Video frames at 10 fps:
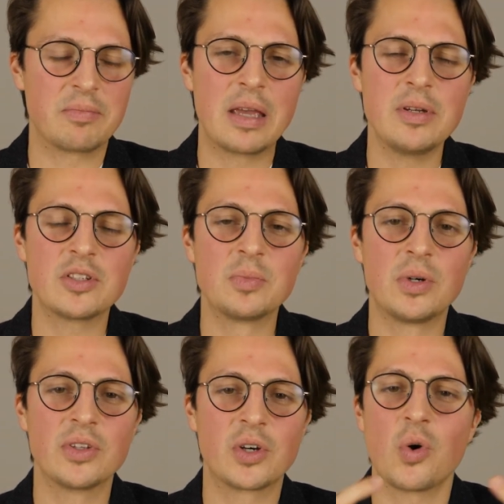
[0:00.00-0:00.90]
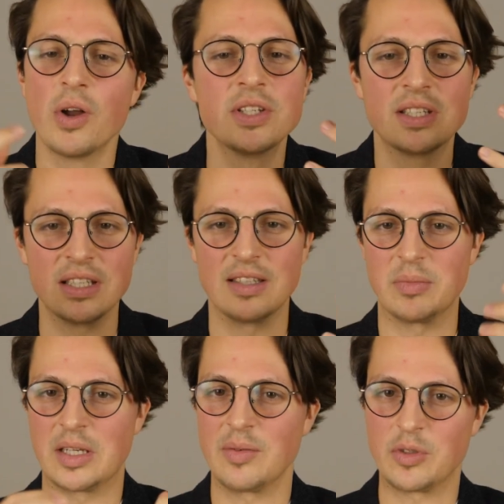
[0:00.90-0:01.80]
Maybe it's more the quantity that
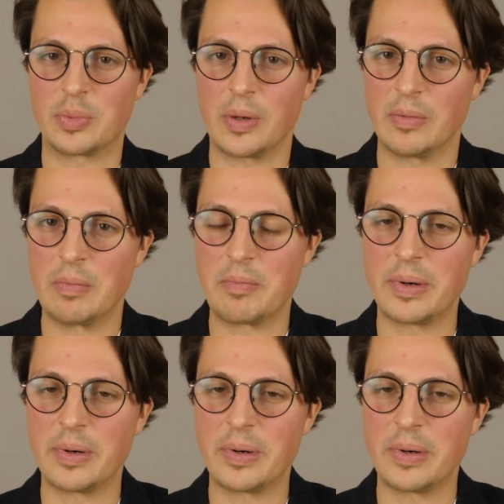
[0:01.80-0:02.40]
becomes a problem.